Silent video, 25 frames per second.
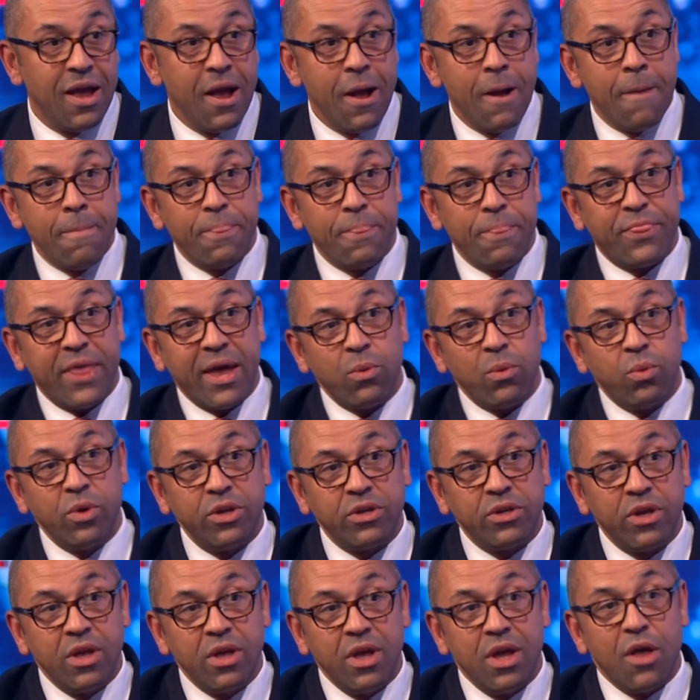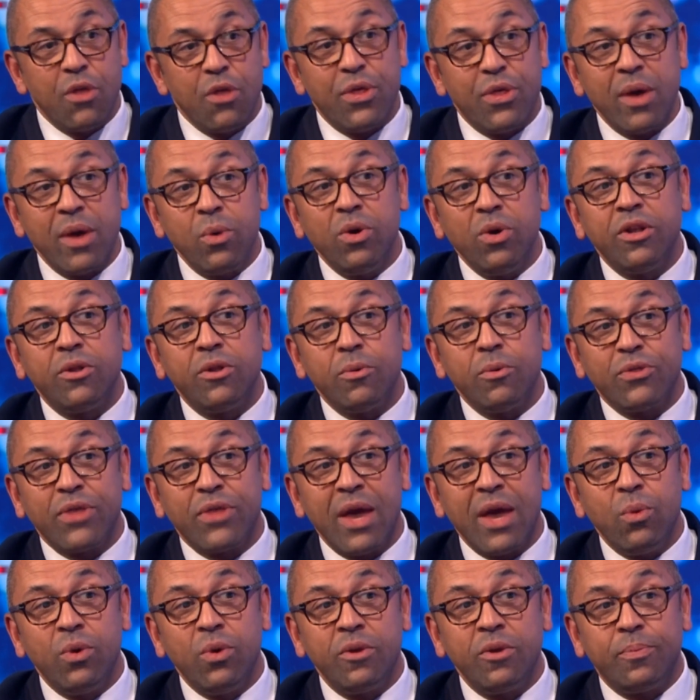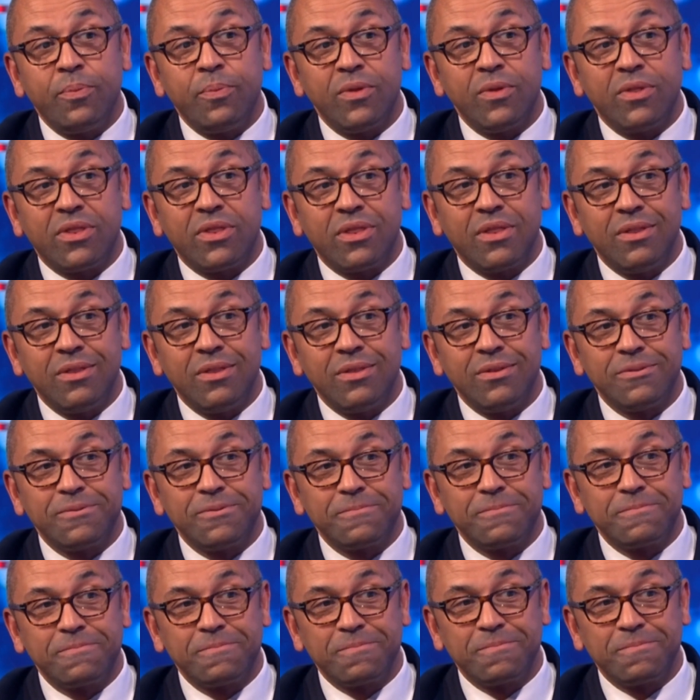A lot of them are scared of a no deal. So I'm going to make a tough decision now because